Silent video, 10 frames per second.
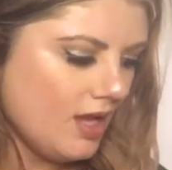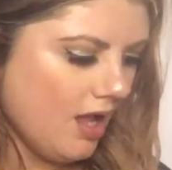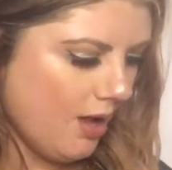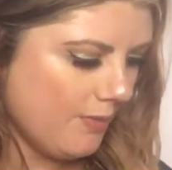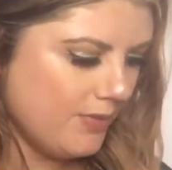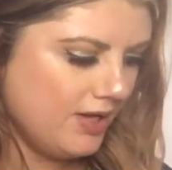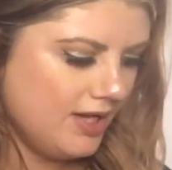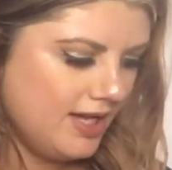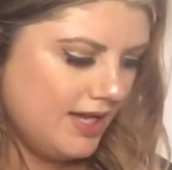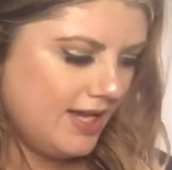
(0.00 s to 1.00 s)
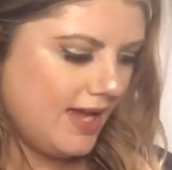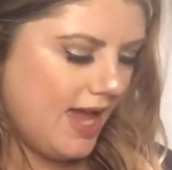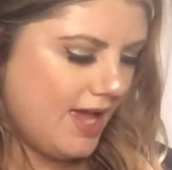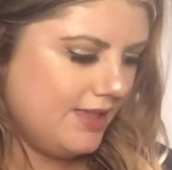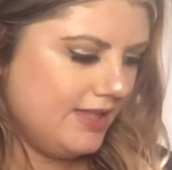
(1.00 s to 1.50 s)

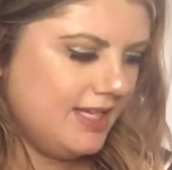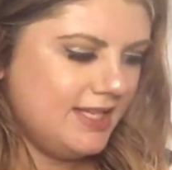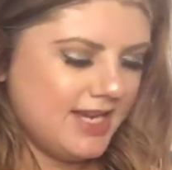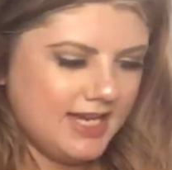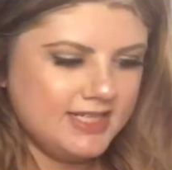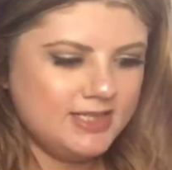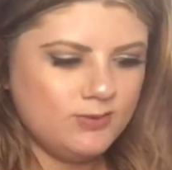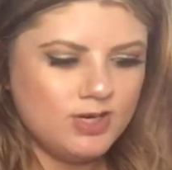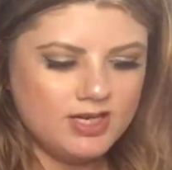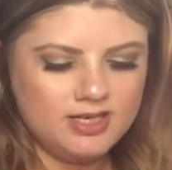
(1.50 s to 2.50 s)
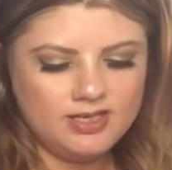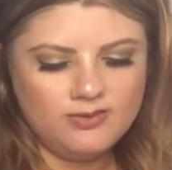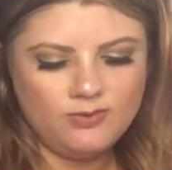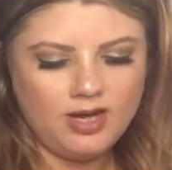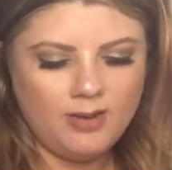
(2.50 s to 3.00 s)
And the next
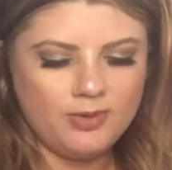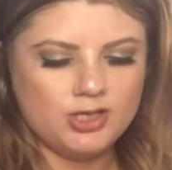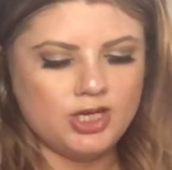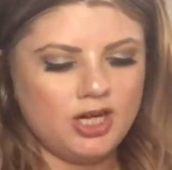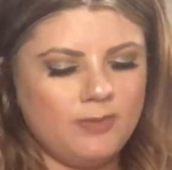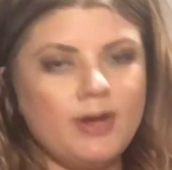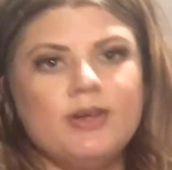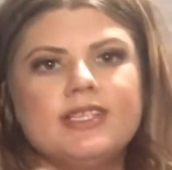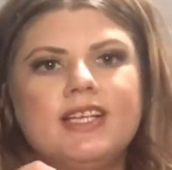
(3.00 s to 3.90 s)
one I'm going to talk about is